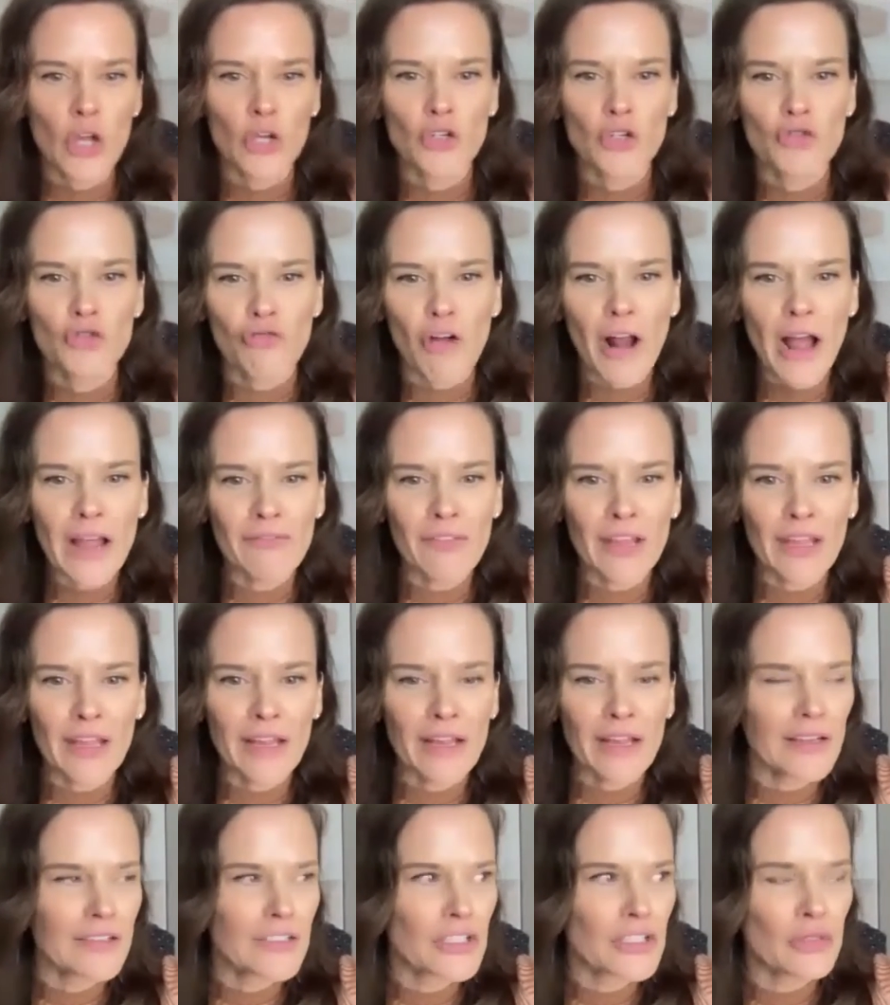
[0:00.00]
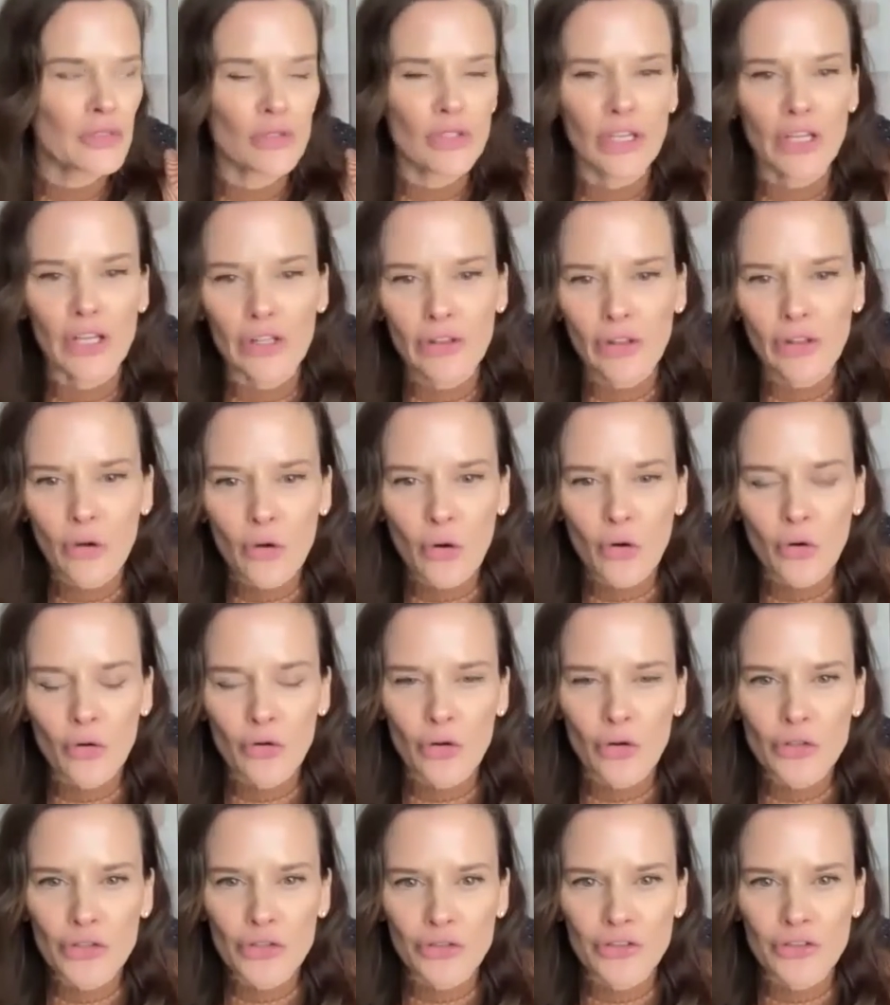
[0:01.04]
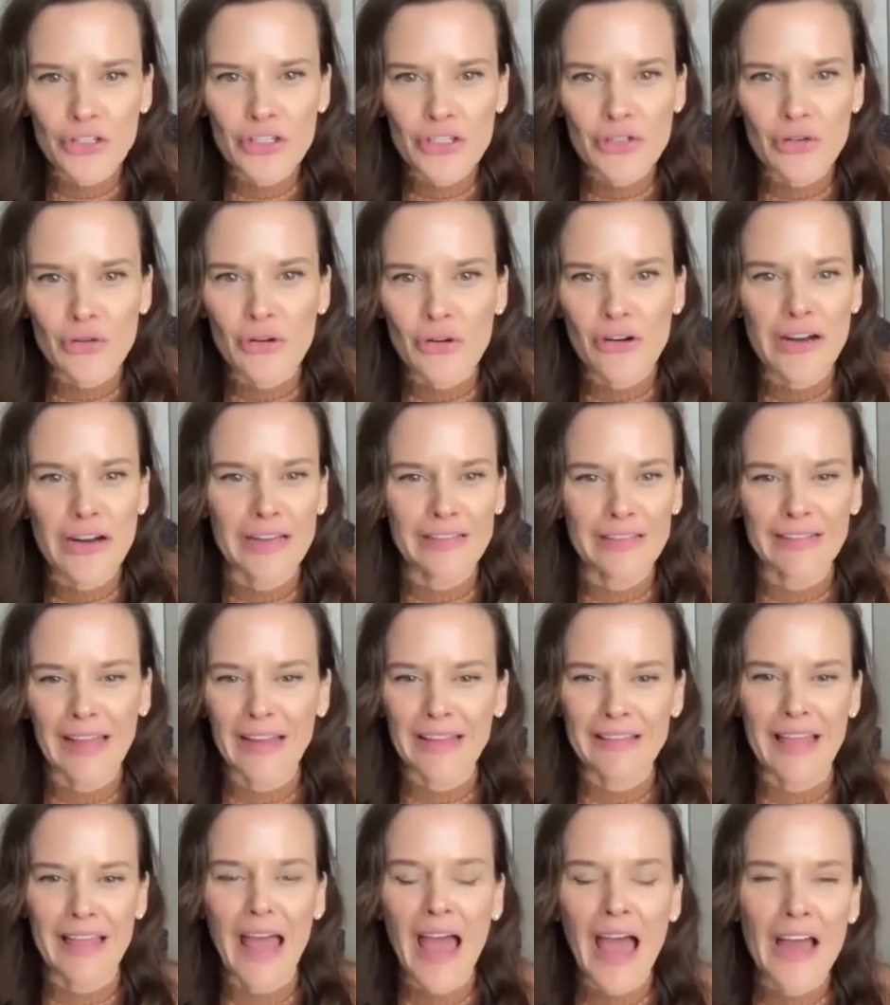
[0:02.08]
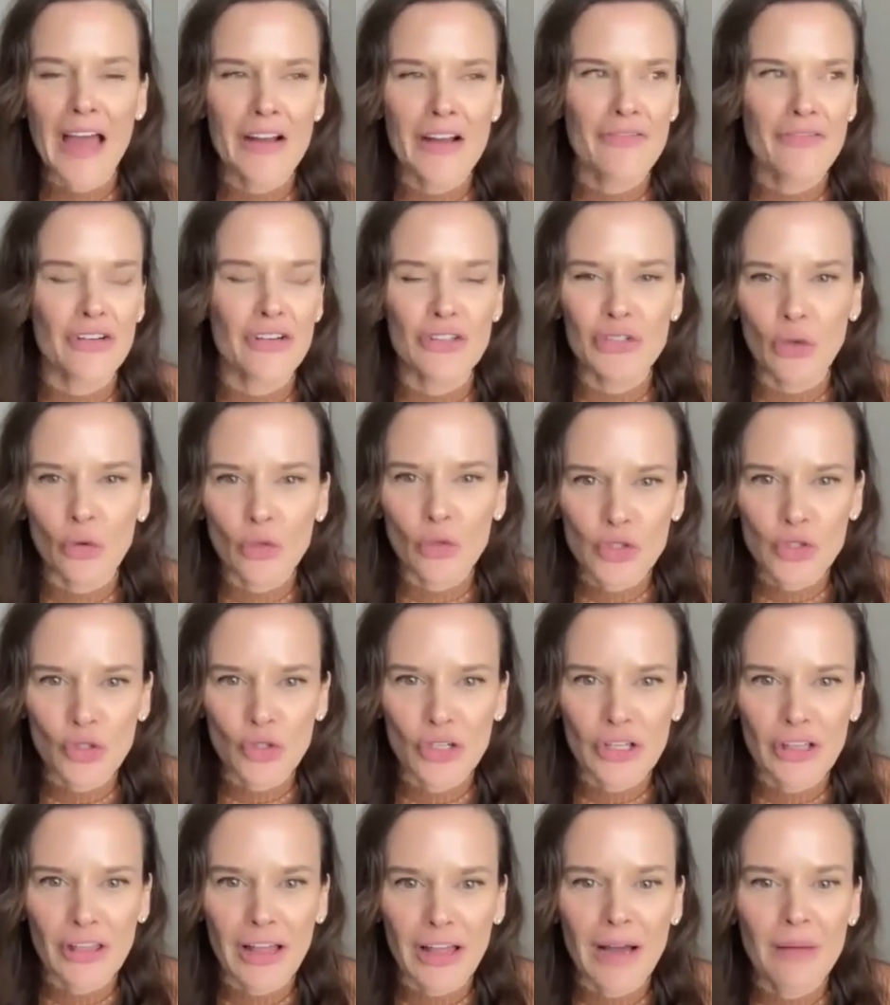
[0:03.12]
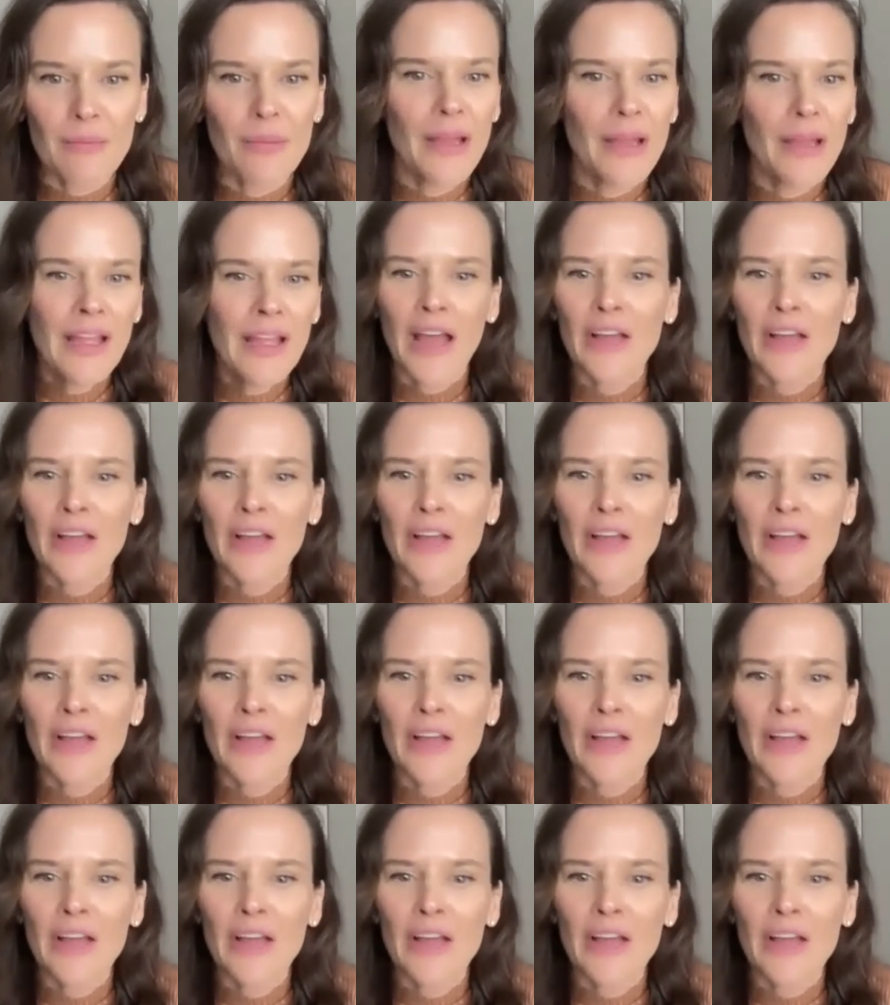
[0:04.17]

driving to the local grocery store and like the head of her social club